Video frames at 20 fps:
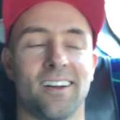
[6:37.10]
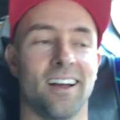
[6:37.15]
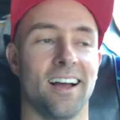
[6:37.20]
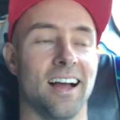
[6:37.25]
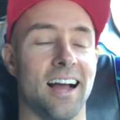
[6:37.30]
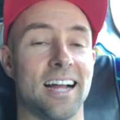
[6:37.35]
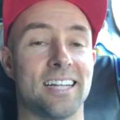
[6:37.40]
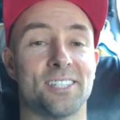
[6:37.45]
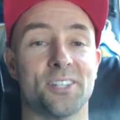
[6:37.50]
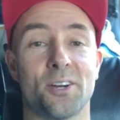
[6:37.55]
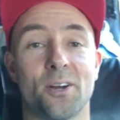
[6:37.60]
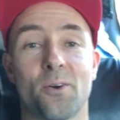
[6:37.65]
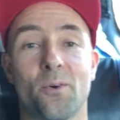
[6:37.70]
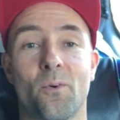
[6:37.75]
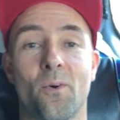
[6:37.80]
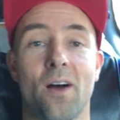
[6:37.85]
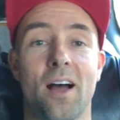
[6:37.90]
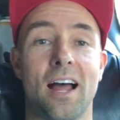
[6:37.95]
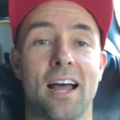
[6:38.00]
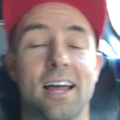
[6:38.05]
I don't know
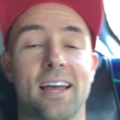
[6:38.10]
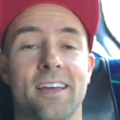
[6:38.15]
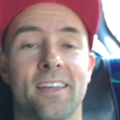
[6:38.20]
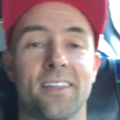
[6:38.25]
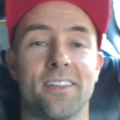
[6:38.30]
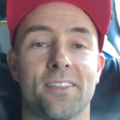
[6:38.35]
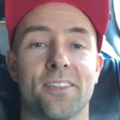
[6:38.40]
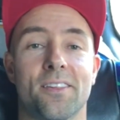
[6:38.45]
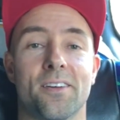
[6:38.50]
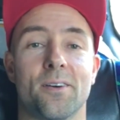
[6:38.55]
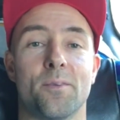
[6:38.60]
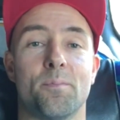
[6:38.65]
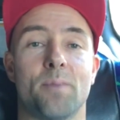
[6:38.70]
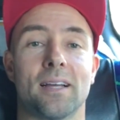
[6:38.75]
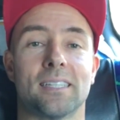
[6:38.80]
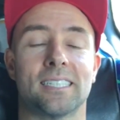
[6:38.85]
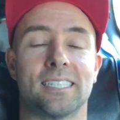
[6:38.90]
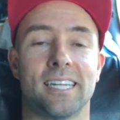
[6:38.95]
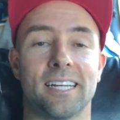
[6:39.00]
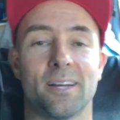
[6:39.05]
why the bus
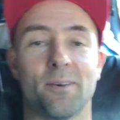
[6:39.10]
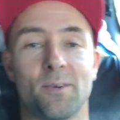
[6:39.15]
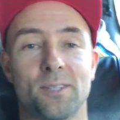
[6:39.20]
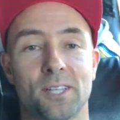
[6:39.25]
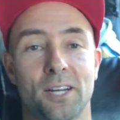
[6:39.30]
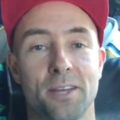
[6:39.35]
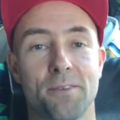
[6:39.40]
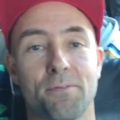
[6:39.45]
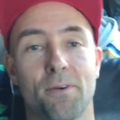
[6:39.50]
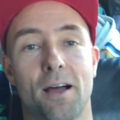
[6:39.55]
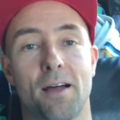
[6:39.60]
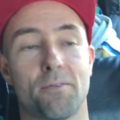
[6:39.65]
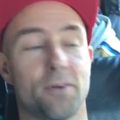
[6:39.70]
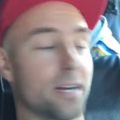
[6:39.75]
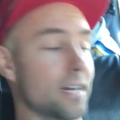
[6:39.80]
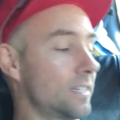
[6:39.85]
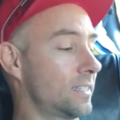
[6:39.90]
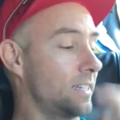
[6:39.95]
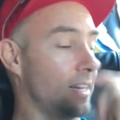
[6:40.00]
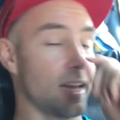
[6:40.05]
ticket was only 5
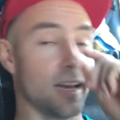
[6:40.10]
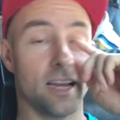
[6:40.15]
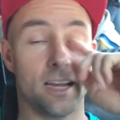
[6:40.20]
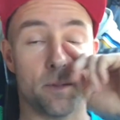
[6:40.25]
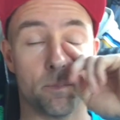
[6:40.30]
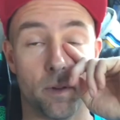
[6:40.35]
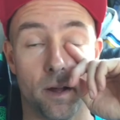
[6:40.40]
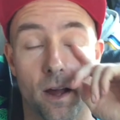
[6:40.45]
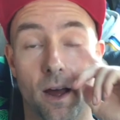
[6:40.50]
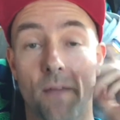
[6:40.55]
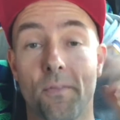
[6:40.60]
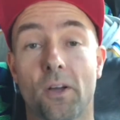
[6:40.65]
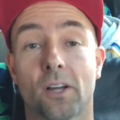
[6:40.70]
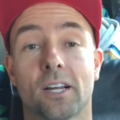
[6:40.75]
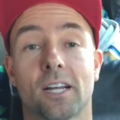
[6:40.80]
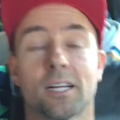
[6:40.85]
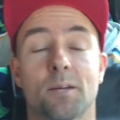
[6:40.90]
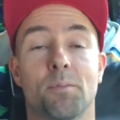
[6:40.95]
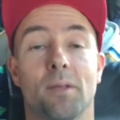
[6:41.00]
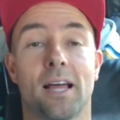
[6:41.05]
ringgit today, but I'm not going to
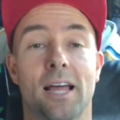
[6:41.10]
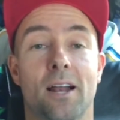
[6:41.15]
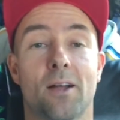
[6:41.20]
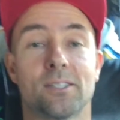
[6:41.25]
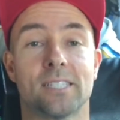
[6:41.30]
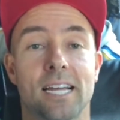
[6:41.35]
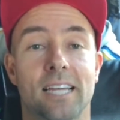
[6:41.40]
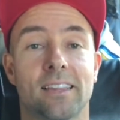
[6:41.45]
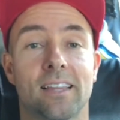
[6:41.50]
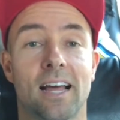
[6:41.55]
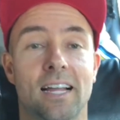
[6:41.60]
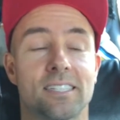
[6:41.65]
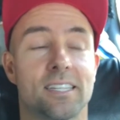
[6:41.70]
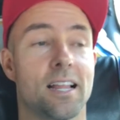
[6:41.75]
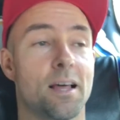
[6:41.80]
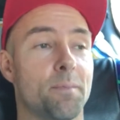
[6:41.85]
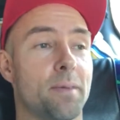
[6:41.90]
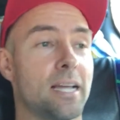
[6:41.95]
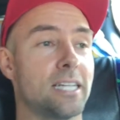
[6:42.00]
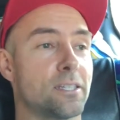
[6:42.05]
complain, I'll take that. So
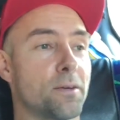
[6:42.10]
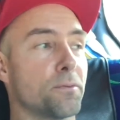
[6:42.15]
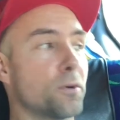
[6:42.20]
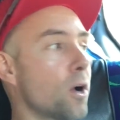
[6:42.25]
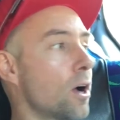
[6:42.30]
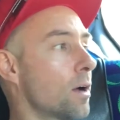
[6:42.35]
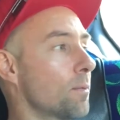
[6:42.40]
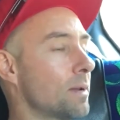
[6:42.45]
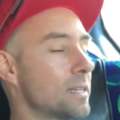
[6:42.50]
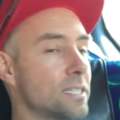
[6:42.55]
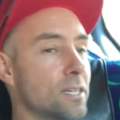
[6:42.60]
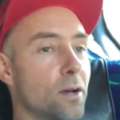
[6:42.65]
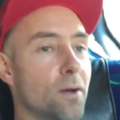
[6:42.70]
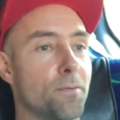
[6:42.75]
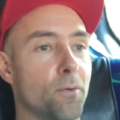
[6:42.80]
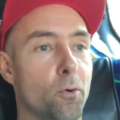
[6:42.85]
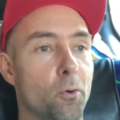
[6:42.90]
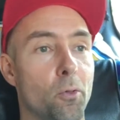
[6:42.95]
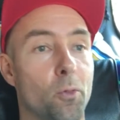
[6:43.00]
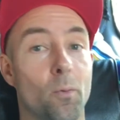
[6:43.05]
that means I've got myself
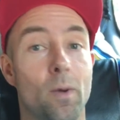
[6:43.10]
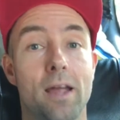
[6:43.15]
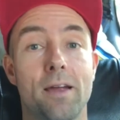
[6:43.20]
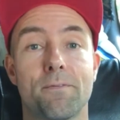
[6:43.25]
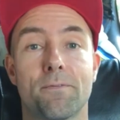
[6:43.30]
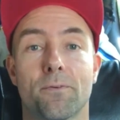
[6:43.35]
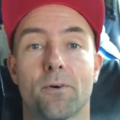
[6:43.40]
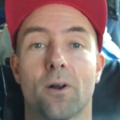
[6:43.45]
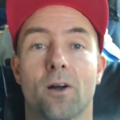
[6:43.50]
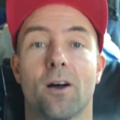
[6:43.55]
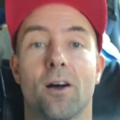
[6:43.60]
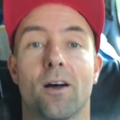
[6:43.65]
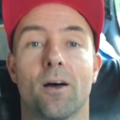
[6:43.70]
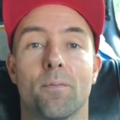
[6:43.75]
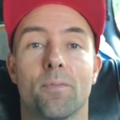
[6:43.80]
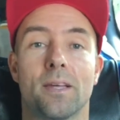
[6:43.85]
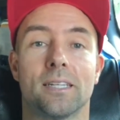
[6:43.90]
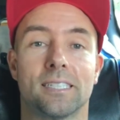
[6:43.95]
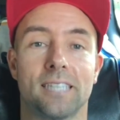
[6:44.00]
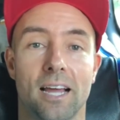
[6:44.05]
all the way from
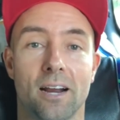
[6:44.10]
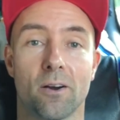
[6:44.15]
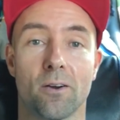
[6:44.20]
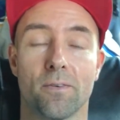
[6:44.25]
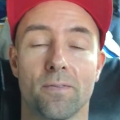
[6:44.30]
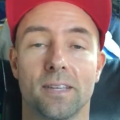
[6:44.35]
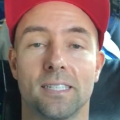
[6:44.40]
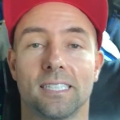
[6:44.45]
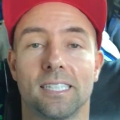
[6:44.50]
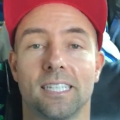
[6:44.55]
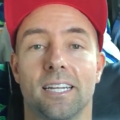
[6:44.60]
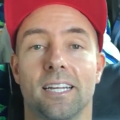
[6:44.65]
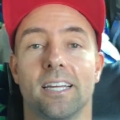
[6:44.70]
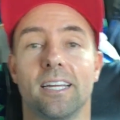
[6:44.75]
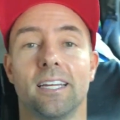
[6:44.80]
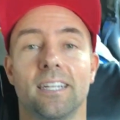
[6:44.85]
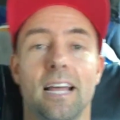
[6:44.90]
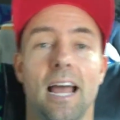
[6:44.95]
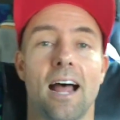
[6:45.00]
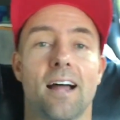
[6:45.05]
the center of the
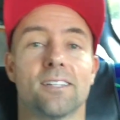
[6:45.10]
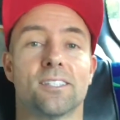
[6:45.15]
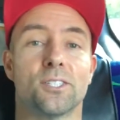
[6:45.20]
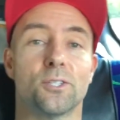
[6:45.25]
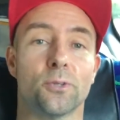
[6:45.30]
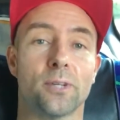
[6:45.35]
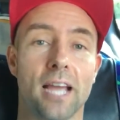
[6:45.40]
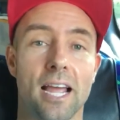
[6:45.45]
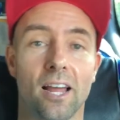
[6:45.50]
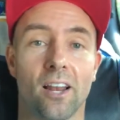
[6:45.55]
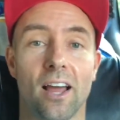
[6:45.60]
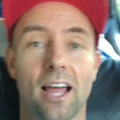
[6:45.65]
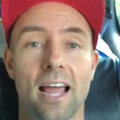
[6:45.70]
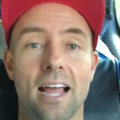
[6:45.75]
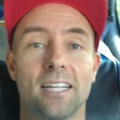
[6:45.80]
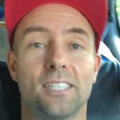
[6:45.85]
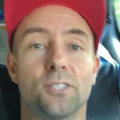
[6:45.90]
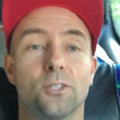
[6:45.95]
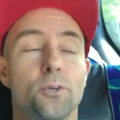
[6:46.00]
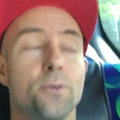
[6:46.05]
city out to
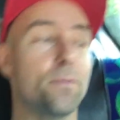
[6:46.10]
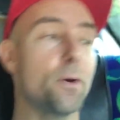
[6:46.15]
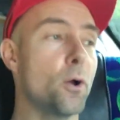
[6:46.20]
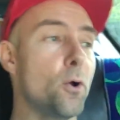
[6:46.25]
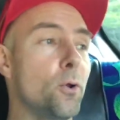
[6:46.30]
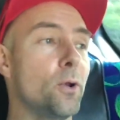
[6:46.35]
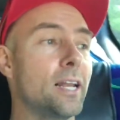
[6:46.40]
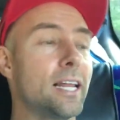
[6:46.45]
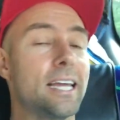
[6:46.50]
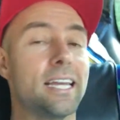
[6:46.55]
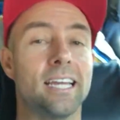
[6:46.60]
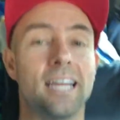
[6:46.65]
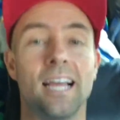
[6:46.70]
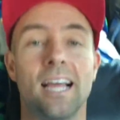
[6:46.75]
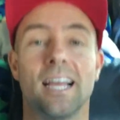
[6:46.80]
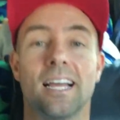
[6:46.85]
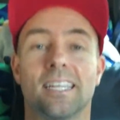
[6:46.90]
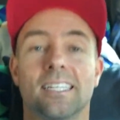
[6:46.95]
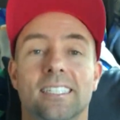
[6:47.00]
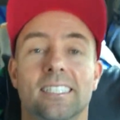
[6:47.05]
KLIA2 for only
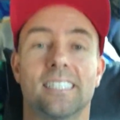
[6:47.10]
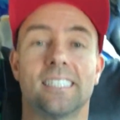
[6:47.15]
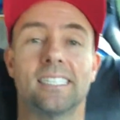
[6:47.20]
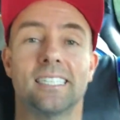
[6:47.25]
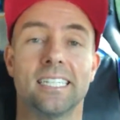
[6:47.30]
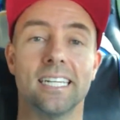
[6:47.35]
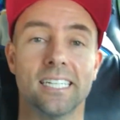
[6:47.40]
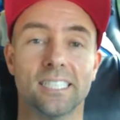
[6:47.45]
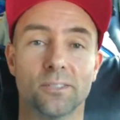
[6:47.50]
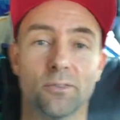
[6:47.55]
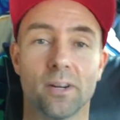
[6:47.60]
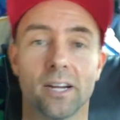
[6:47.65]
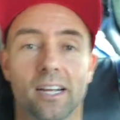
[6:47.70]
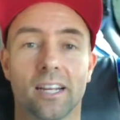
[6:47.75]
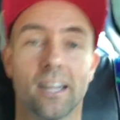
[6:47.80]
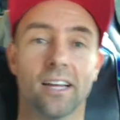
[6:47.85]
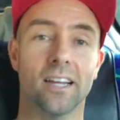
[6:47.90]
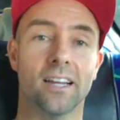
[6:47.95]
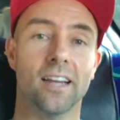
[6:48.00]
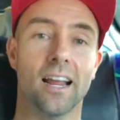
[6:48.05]
6
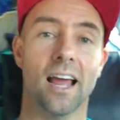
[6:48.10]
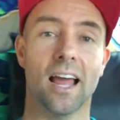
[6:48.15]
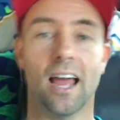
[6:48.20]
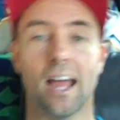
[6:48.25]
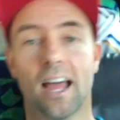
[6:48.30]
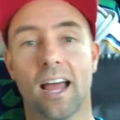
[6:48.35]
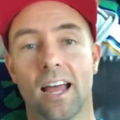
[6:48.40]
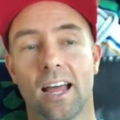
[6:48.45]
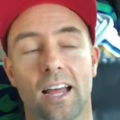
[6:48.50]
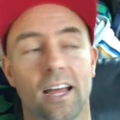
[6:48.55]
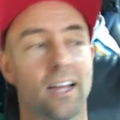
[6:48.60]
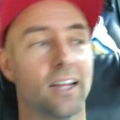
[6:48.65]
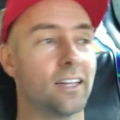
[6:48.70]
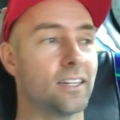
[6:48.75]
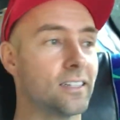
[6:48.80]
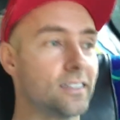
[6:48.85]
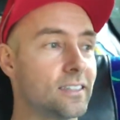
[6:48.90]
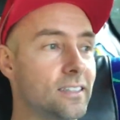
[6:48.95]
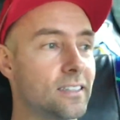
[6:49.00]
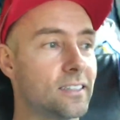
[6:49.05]
ringgit
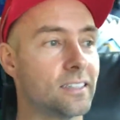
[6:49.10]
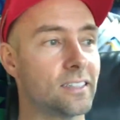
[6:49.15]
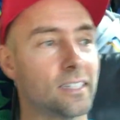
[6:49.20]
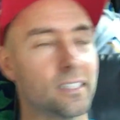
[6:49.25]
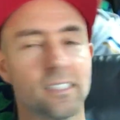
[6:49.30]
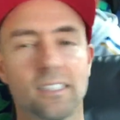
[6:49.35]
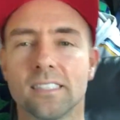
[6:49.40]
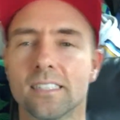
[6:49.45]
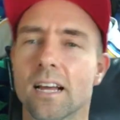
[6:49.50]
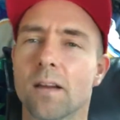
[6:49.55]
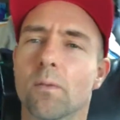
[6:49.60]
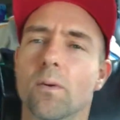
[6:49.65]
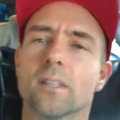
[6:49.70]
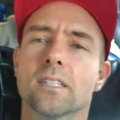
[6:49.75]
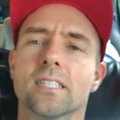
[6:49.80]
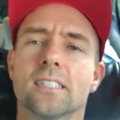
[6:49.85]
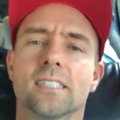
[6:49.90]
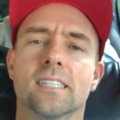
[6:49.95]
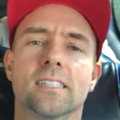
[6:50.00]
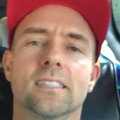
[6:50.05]
and 60 cents, was
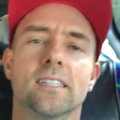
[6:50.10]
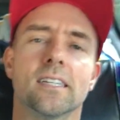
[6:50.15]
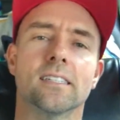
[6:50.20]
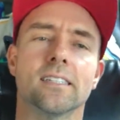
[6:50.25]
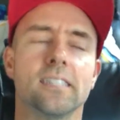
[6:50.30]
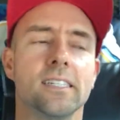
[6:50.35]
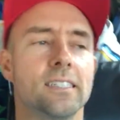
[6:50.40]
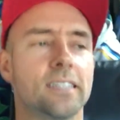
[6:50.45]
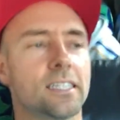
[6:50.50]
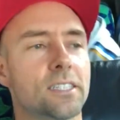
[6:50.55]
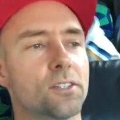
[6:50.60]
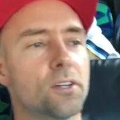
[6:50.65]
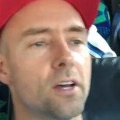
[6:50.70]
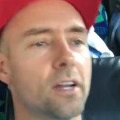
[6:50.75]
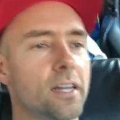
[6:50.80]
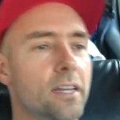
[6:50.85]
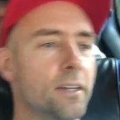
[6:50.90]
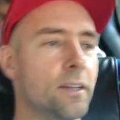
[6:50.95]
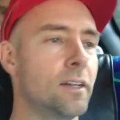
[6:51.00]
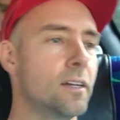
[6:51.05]
it? 660, 630?